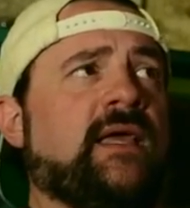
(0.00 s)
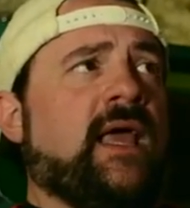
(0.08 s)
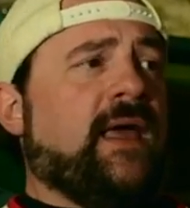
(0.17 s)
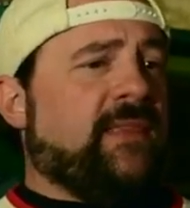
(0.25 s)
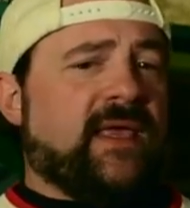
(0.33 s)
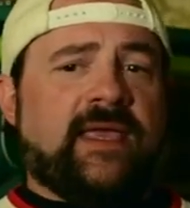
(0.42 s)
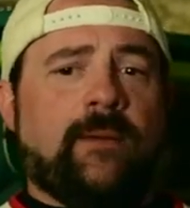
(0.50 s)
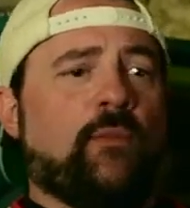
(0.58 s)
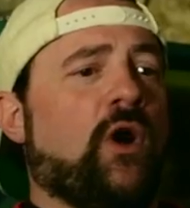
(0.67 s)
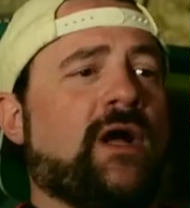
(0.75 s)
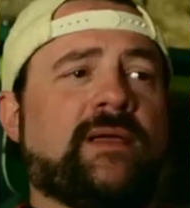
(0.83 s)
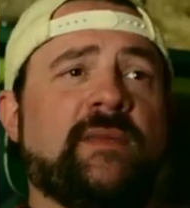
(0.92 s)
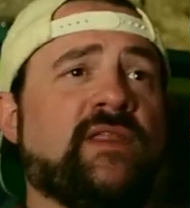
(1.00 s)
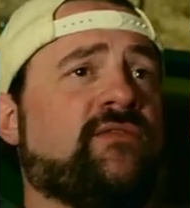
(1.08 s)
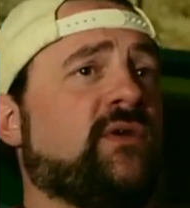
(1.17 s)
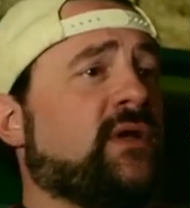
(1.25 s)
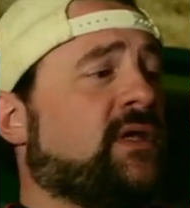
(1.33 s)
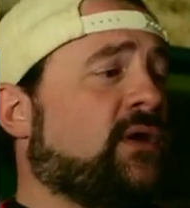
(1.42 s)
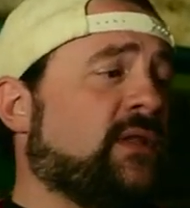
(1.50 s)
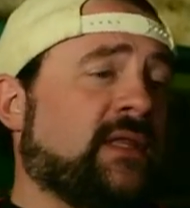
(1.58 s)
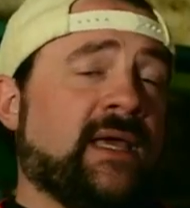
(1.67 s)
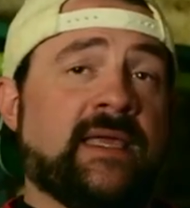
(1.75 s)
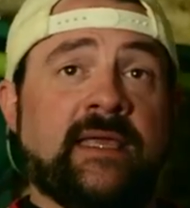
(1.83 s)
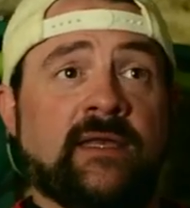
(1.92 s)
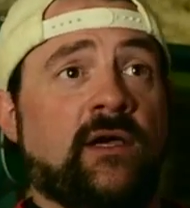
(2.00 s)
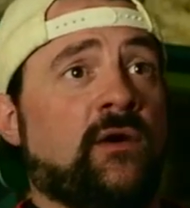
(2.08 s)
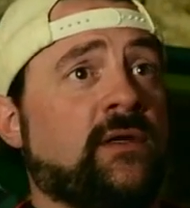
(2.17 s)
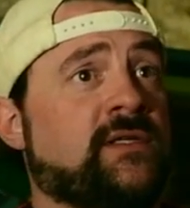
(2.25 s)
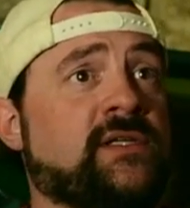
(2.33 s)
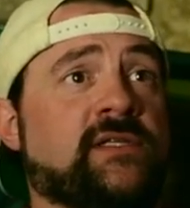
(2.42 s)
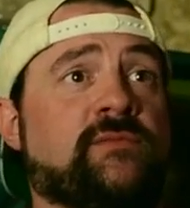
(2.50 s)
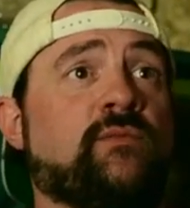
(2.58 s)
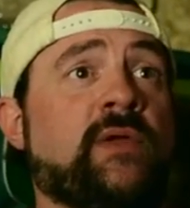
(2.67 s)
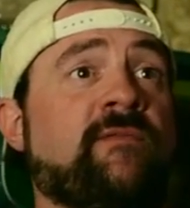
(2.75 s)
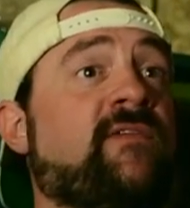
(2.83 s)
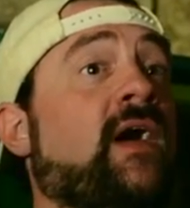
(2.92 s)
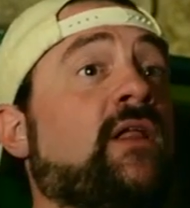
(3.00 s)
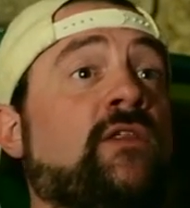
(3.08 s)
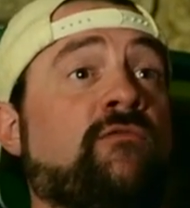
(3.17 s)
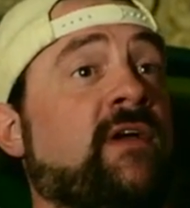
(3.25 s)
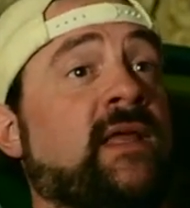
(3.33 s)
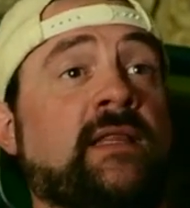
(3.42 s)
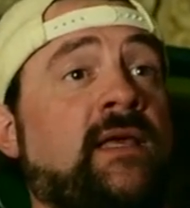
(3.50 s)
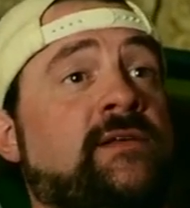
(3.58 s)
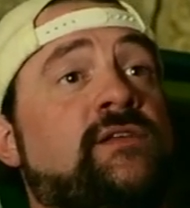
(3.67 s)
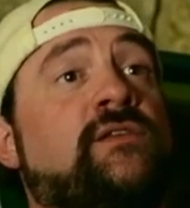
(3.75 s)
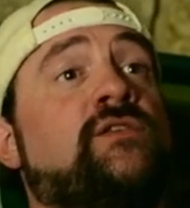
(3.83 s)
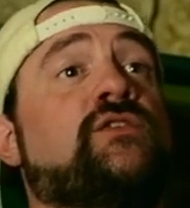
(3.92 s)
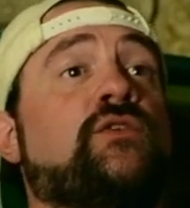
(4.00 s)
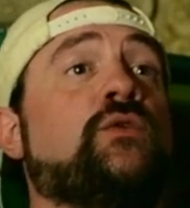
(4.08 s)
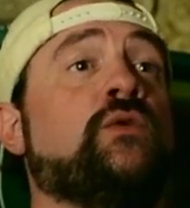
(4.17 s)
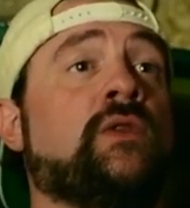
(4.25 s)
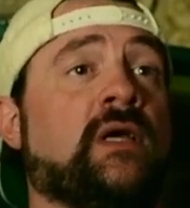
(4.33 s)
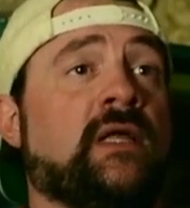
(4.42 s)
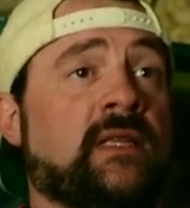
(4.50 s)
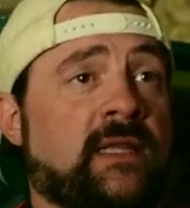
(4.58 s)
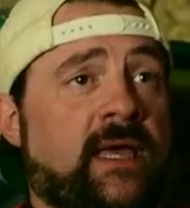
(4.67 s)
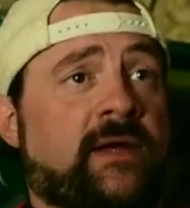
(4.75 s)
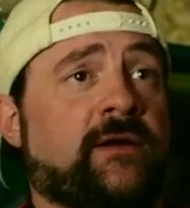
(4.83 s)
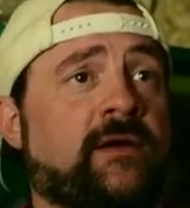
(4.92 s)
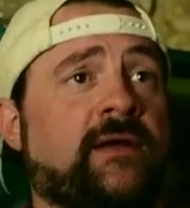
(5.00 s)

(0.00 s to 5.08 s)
And they kept walking me through it, going like, you know, it's just, we follow the regulations to the letter.